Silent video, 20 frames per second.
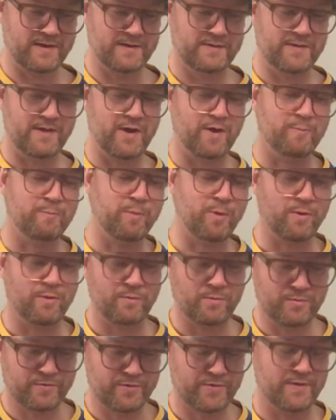They are
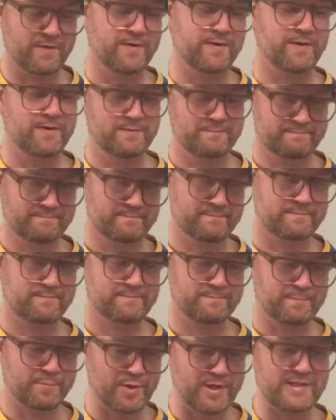both
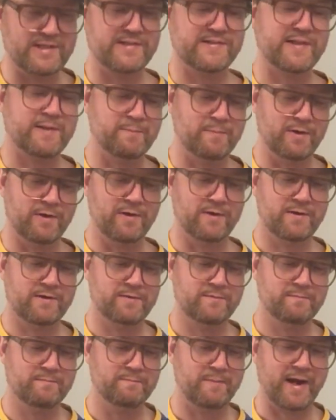pretty similar
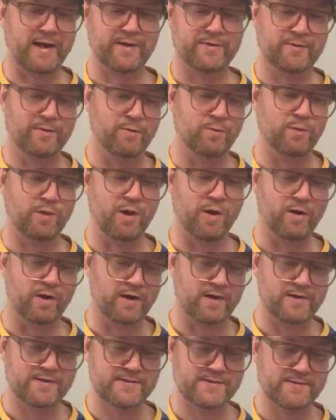macro
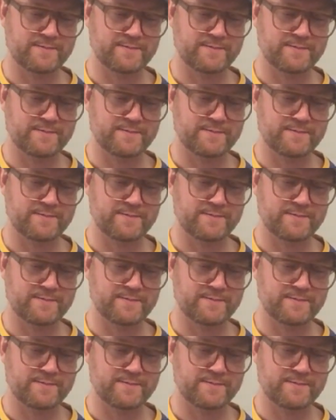lagers.